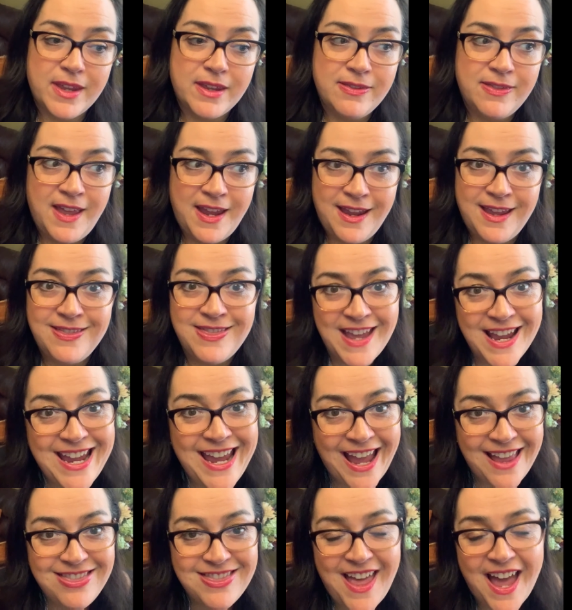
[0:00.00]
they
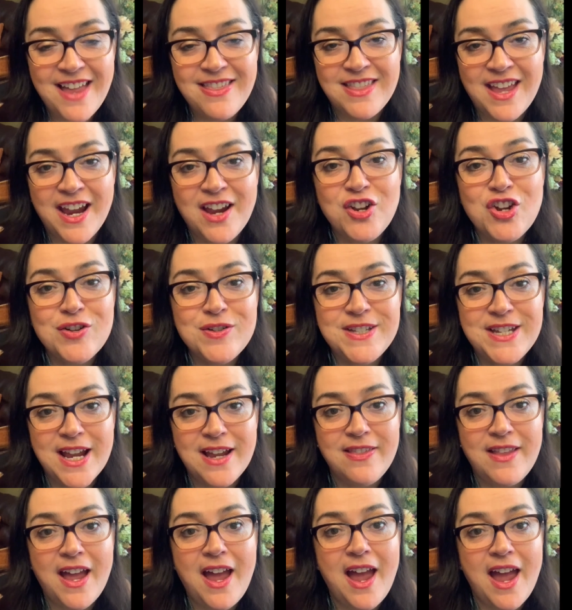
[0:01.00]
get that. They
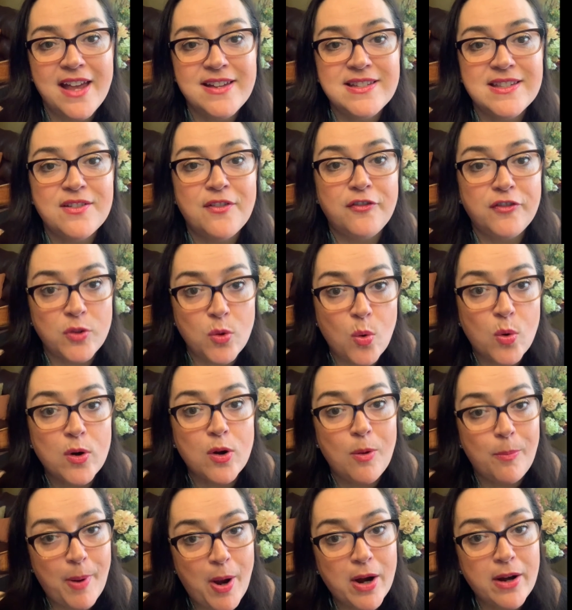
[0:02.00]
understand that as the
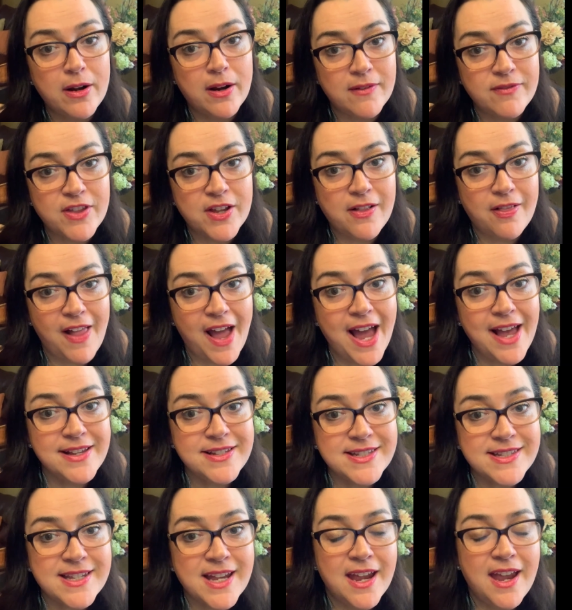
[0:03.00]
floral part of the
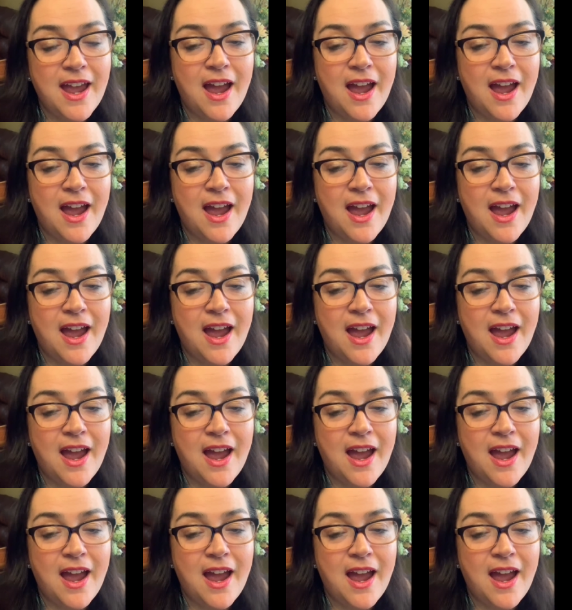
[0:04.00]
class.